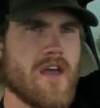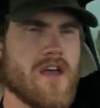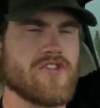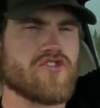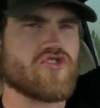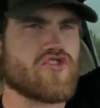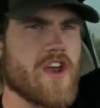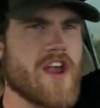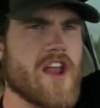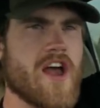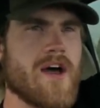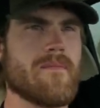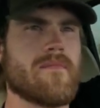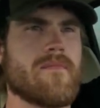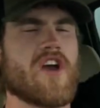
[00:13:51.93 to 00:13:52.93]
and straight
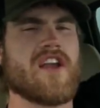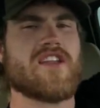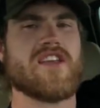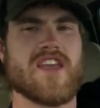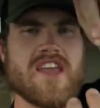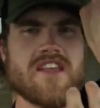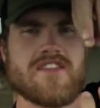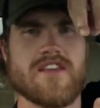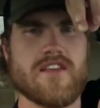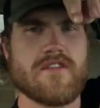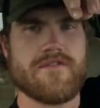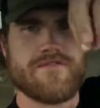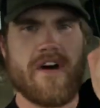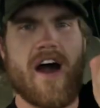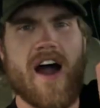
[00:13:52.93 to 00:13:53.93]
up tried to eat
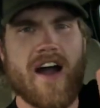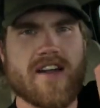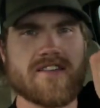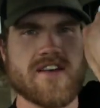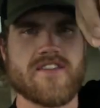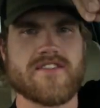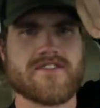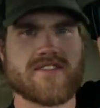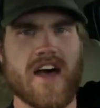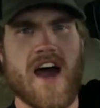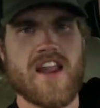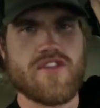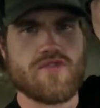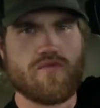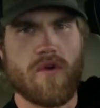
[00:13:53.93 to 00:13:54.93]
this fox on the
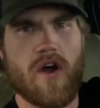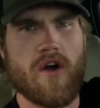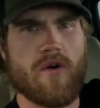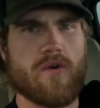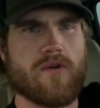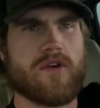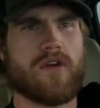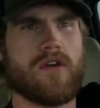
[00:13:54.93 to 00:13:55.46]
side of the road.